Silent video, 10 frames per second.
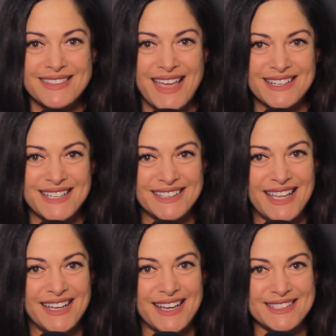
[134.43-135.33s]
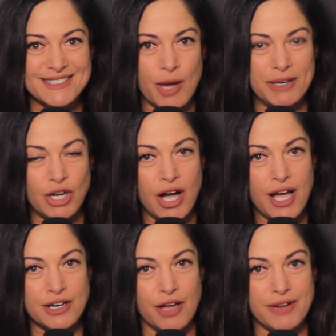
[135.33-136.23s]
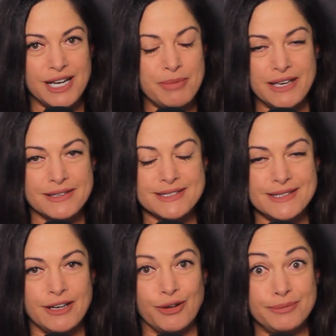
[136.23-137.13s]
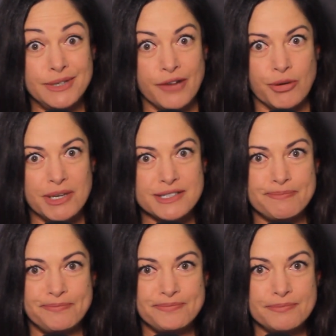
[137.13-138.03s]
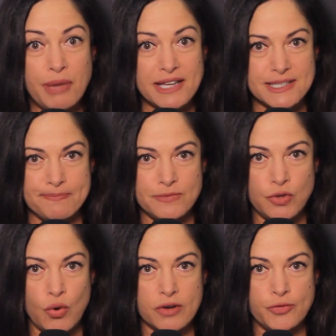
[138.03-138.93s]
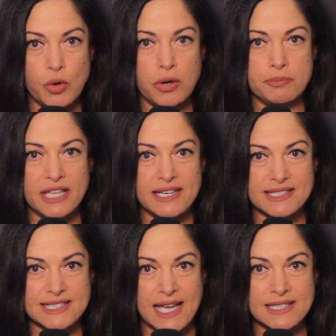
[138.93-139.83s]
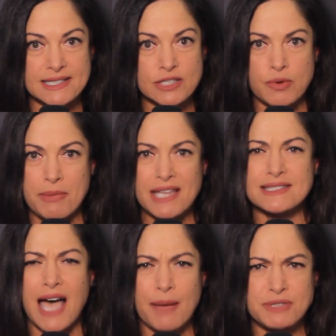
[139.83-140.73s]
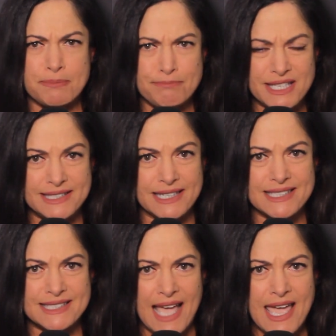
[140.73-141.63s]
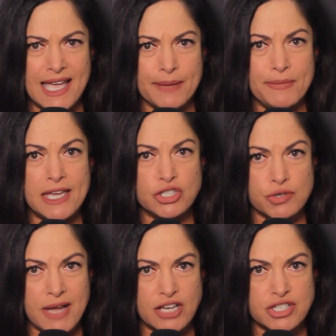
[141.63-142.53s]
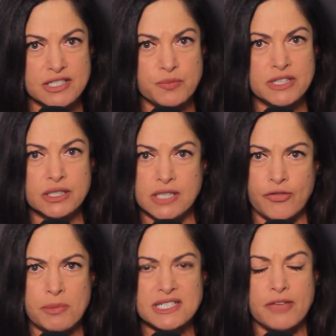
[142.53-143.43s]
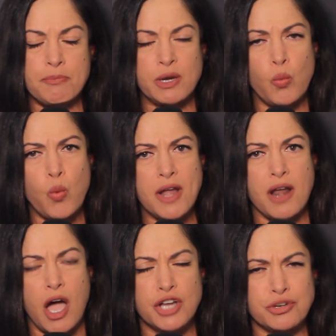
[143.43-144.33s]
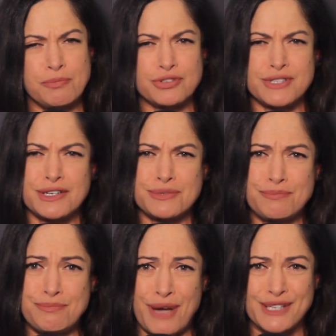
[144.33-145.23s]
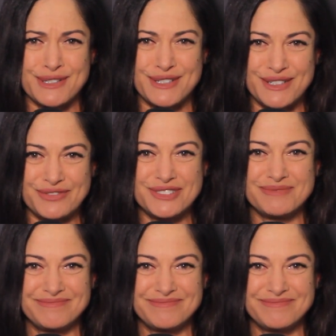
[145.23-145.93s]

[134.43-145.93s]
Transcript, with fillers: That deadline has come and gone already because, you know, government. But Norfolk Plant Sciences remains optimistic, saying interactions with the government have been 100% positive.